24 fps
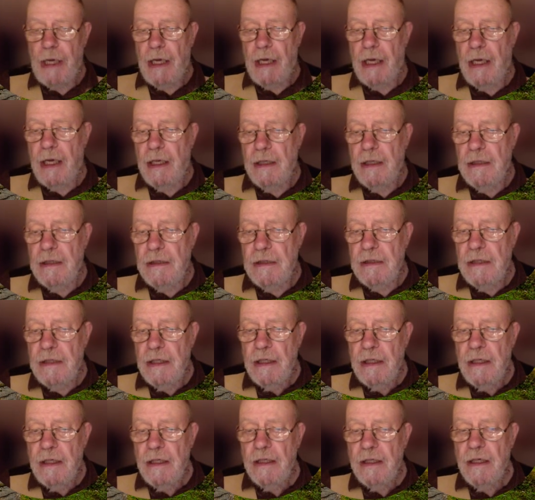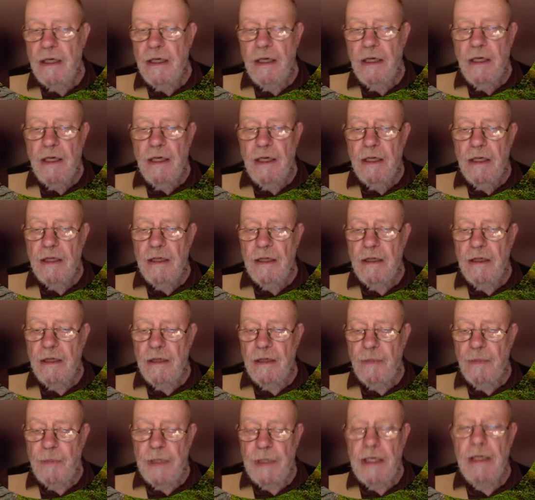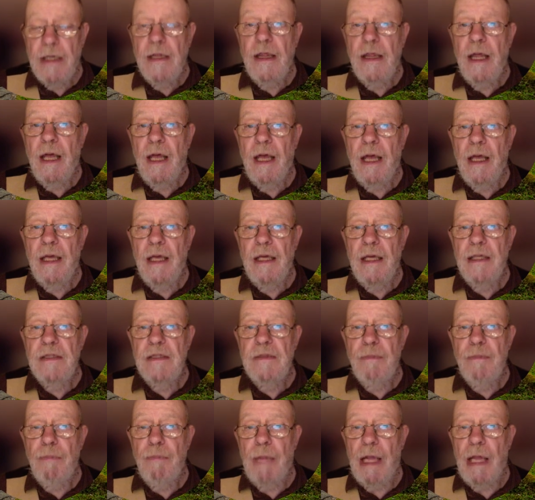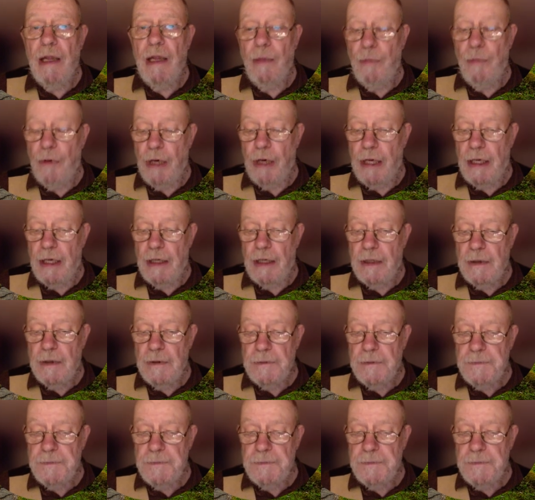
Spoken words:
and the peak there is Melbrake.